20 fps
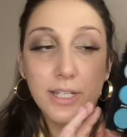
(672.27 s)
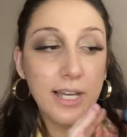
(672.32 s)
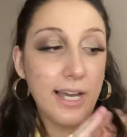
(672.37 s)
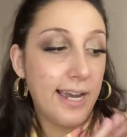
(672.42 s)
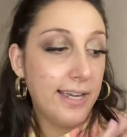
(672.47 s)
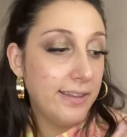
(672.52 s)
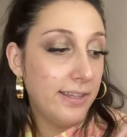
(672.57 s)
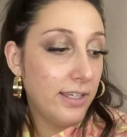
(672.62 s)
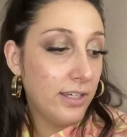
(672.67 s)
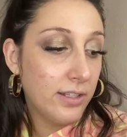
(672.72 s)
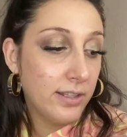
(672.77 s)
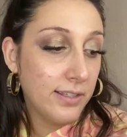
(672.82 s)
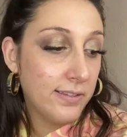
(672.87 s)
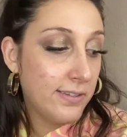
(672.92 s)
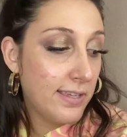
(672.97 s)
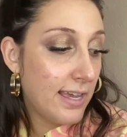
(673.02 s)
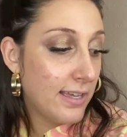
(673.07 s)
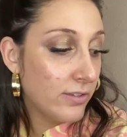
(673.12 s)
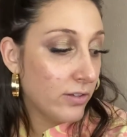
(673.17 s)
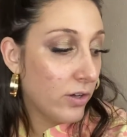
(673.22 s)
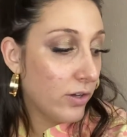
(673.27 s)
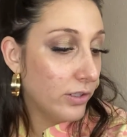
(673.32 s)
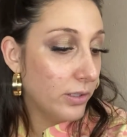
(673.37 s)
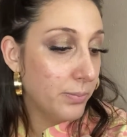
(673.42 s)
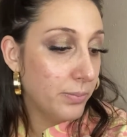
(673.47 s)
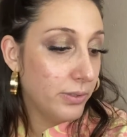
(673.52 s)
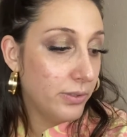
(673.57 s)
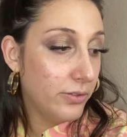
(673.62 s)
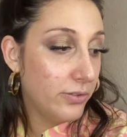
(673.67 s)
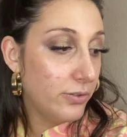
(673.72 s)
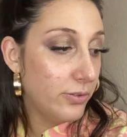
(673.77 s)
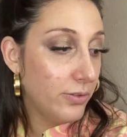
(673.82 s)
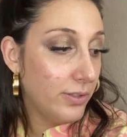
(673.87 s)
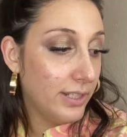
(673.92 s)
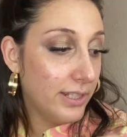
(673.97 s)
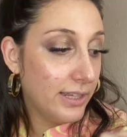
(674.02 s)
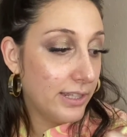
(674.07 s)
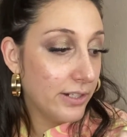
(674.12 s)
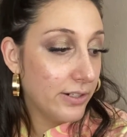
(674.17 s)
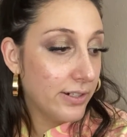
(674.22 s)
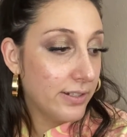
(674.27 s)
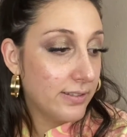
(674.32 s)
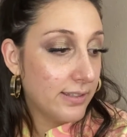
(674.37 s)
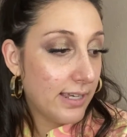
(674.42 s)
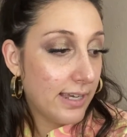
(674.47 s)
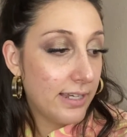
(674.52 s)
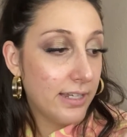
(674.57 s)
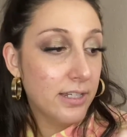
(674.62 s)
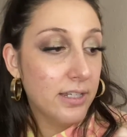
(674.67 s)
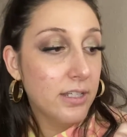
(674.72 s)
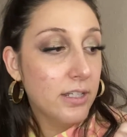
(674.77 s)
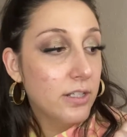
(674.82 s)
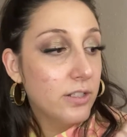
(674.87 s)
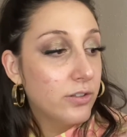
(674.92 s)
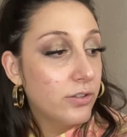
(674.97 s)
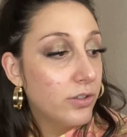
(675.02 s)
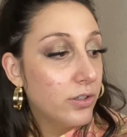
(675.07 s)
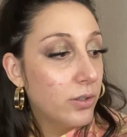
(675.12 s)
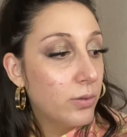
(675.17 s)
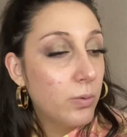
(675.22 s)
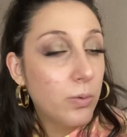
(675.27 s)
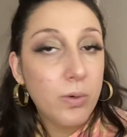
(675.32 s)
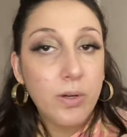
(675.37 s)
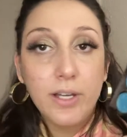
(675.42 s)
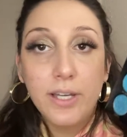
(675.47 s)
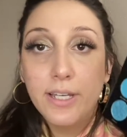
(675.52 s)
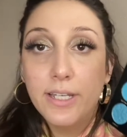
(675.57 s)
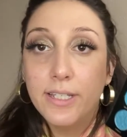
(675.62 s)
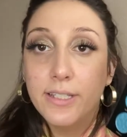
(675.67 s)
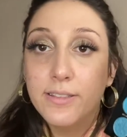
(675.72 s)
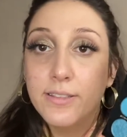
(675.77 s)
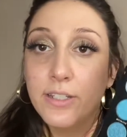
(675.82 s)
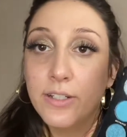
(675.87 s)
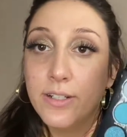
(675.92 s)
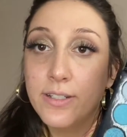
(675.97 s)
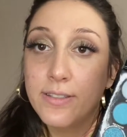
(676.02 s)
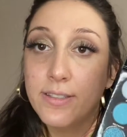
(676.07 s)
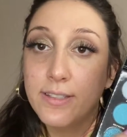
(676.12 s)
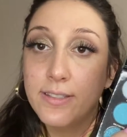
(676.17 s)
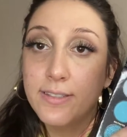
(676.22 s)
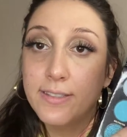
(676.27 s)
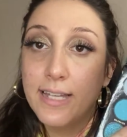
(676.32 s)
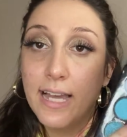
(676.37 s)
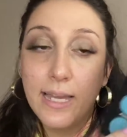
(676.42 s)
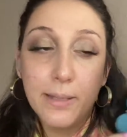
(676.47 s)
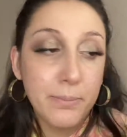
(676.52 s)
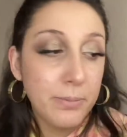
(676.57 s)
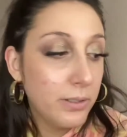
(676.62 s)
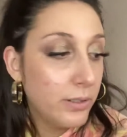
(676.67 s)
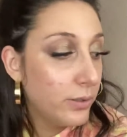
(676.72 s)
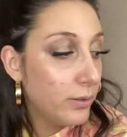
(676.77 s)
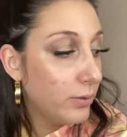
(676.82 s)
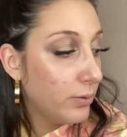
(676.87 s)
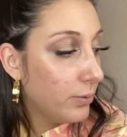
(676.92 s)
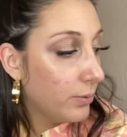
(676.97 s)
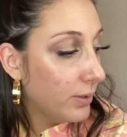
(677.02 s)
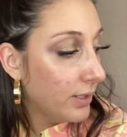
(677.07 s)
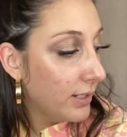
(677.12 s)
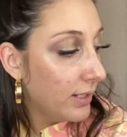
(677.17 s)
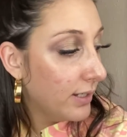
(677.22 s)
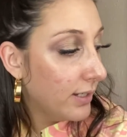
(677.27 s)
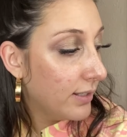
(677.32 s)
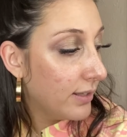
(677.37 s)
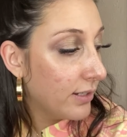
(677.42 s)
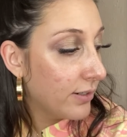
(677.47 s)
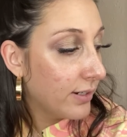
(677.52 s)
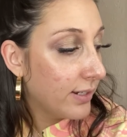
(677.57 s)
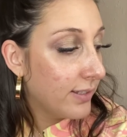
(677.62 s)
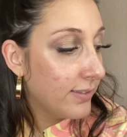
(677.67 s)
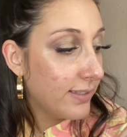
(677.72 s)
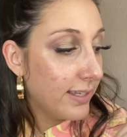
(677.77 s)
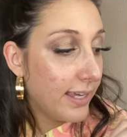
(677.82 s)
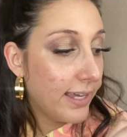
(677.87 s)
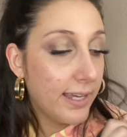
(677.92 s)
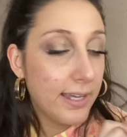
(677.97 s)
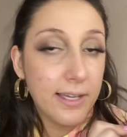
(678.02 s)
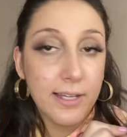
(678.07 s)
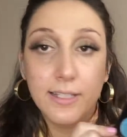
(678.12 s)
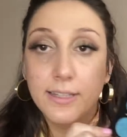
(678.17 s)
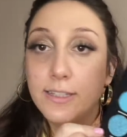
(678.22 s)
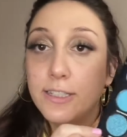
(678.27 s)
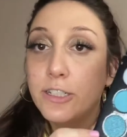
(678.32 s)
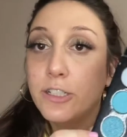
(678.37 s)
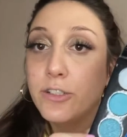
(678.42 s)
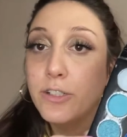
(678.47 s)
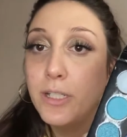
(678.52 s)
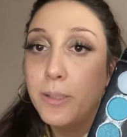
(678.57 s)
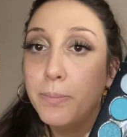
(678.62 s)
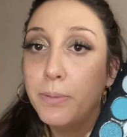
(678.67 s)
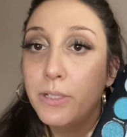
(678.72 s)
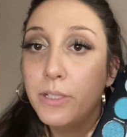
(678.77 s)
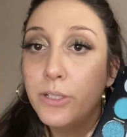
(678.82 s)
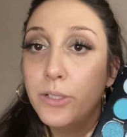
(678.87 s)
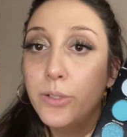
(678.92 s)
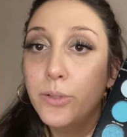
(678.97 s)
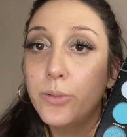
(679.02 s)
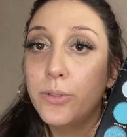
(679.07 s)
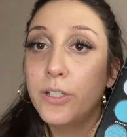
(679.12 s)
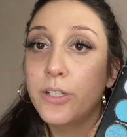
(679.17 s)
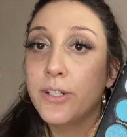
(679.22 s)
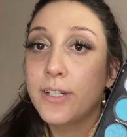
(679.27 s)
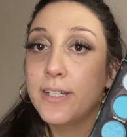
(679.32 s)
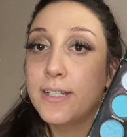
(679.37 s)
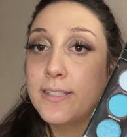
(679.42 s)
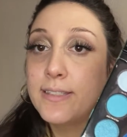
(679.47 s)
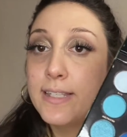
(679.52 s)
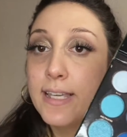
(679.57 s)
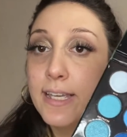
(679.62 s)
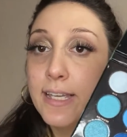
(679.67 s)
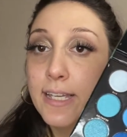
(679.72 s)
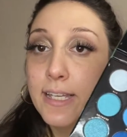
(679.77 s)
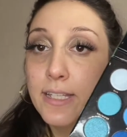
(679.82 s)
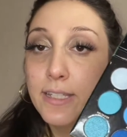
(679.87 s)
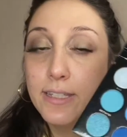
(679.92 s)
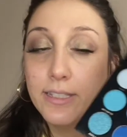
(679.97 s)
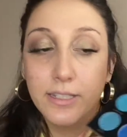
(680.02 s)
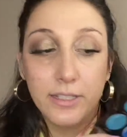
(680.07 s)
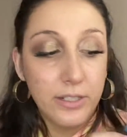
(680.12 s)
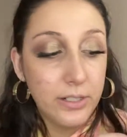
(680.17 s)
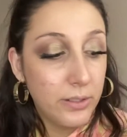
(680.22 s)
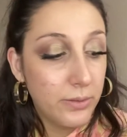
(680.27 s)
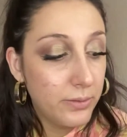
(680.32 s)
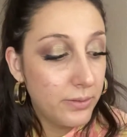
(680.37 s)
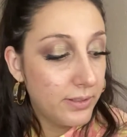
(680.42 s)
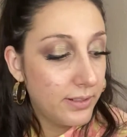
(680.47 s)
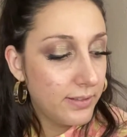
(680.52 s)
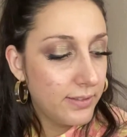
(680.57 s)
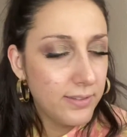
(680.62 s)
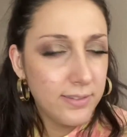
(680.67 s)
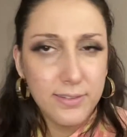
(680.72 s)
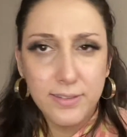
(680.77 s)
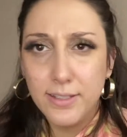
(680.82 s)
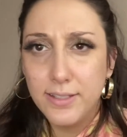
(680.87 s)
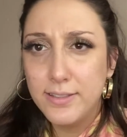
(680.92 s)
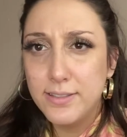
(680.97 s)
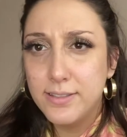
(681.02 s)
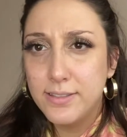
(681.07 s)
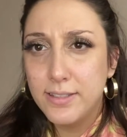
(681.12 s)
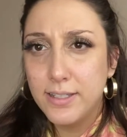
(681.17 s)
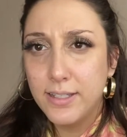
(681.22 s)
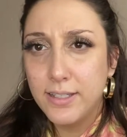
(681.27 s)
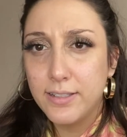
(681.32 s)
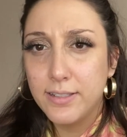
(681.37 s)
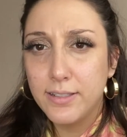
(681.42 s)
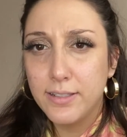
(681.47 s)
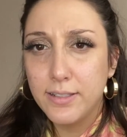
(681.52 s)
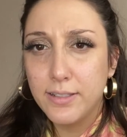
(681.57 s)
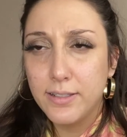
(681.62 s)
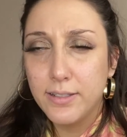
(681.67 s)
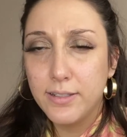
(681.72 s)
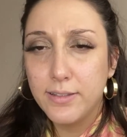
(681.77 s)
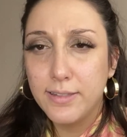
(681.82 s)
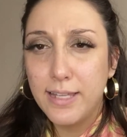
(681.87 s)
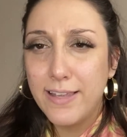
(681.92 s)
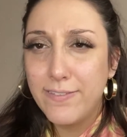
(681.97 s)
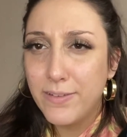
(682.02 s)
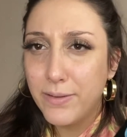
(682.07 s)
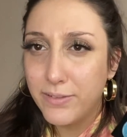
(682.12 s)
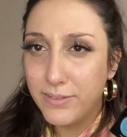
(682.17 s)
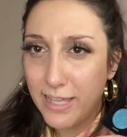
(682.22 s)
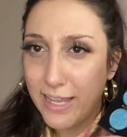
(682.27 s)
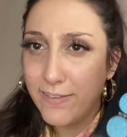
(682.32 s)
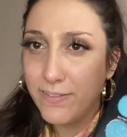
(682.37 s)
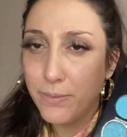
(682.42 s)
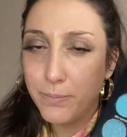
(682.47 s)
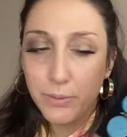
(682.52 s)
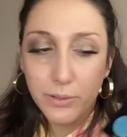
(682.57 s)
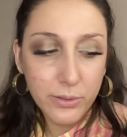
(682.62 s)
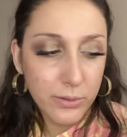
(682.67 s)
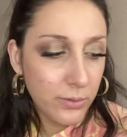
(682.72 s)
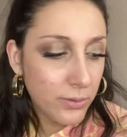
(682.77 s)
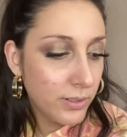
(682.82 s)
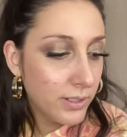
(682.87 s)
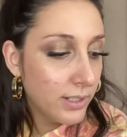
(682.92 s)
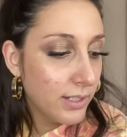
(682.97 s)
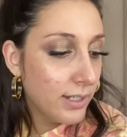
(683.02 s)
I think this has all the blues you need. There is a turquoise, there is a sky blue, there is a glittery blue, there is a, is this a navy blue?